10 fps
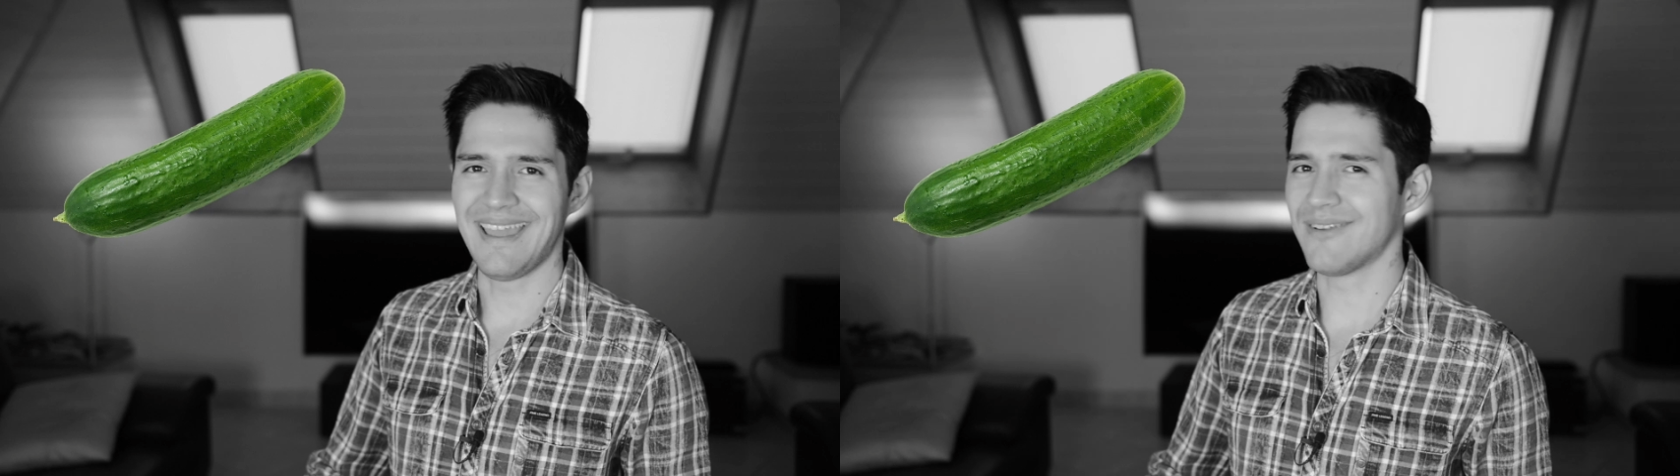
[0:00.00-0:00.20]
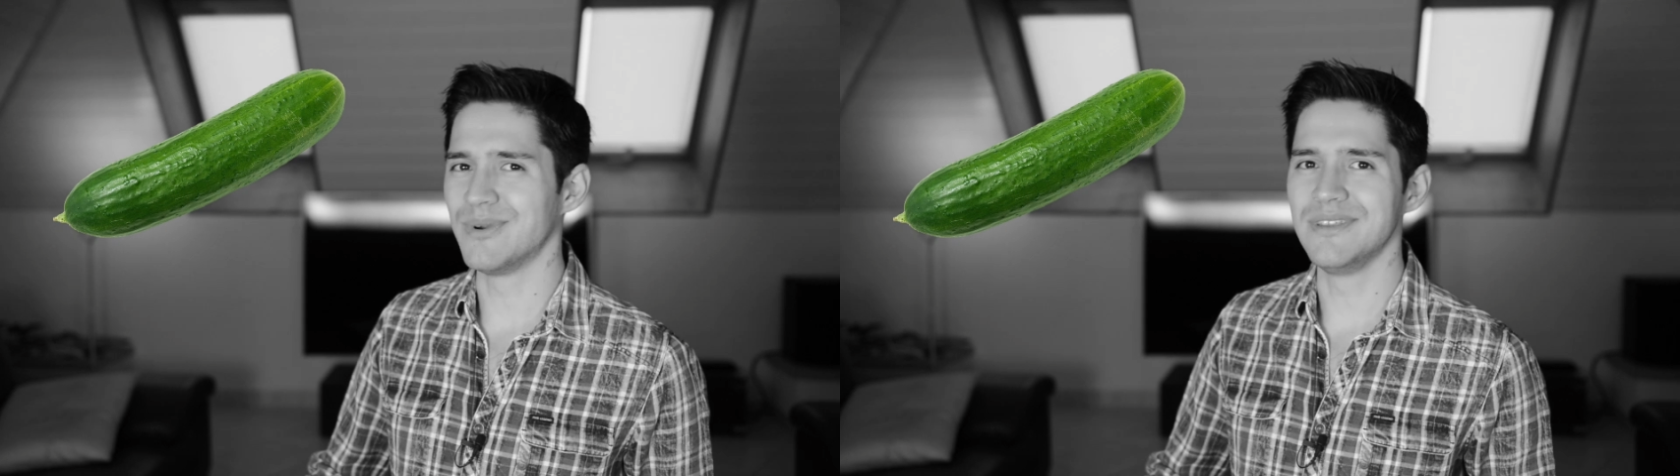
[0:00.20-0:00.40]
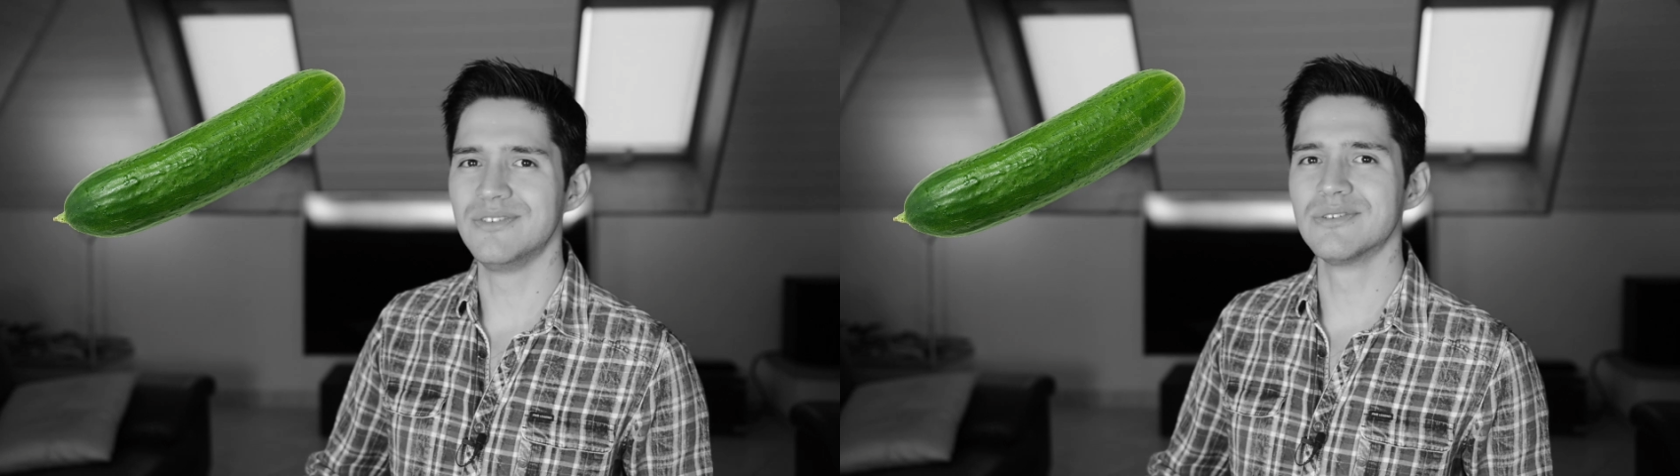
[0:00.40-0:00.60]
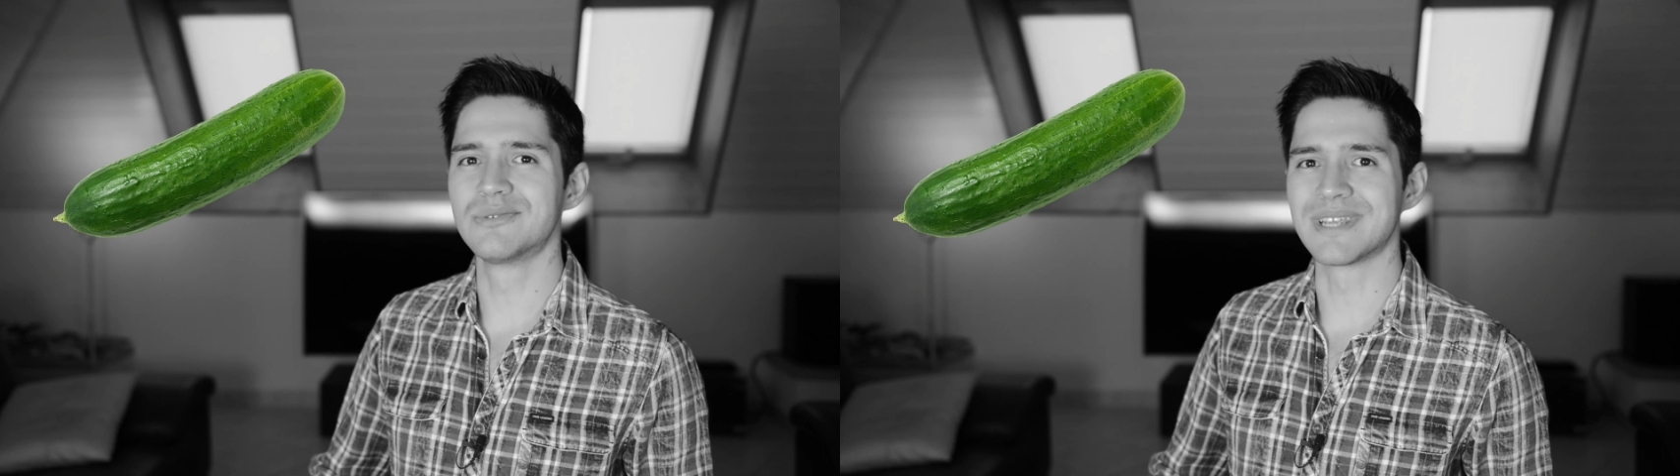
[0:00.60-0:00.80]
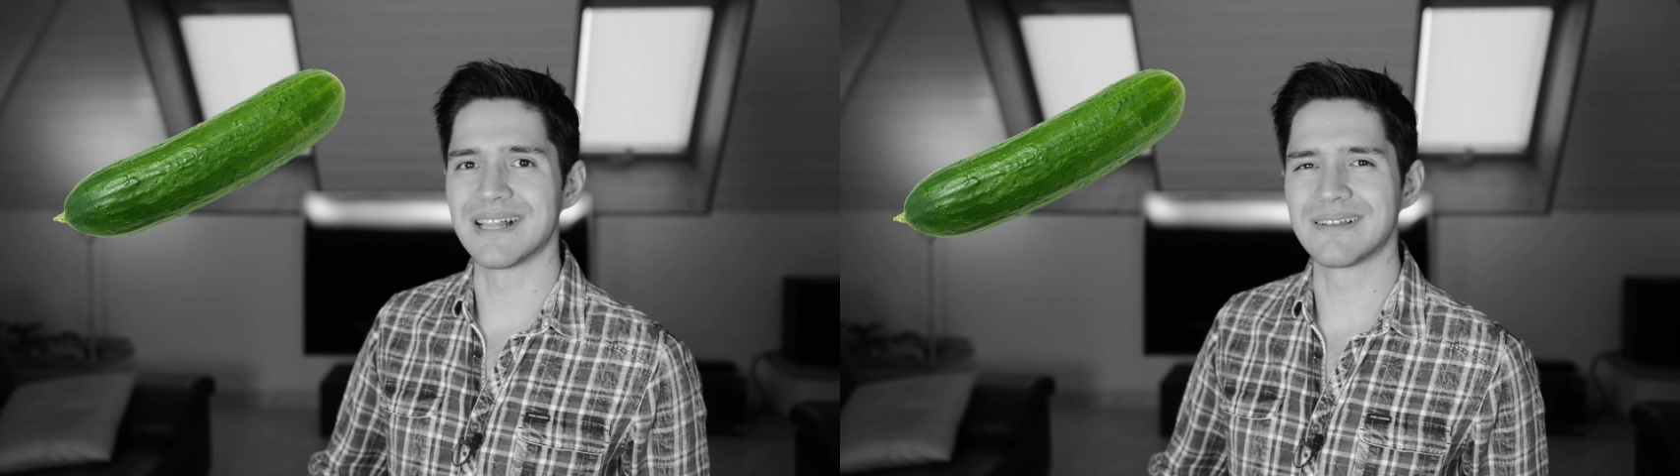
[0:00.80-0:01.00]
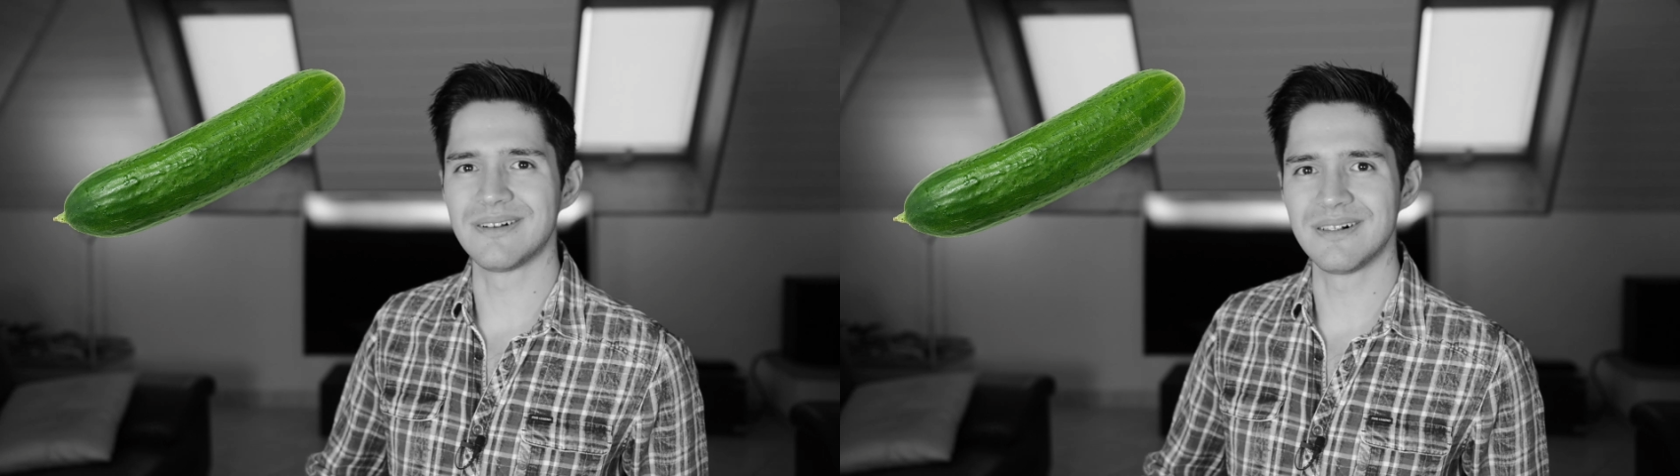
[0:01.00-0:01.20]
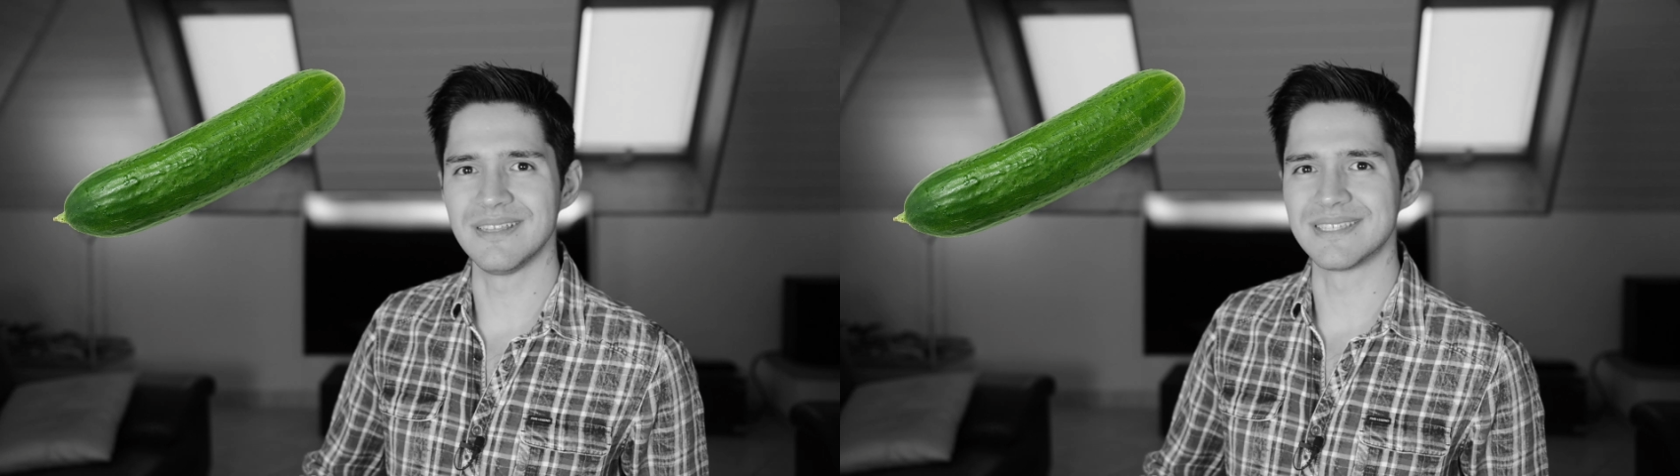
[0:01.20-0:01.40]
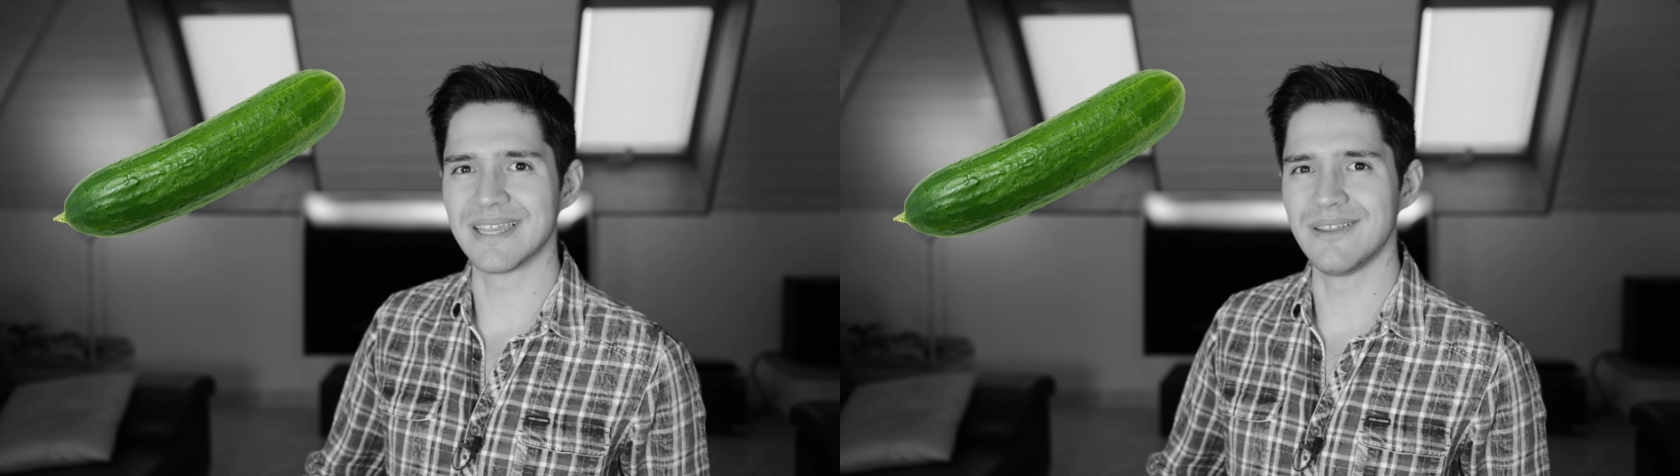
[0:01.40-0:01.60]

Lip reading: when you don't drink alcohol, it's kind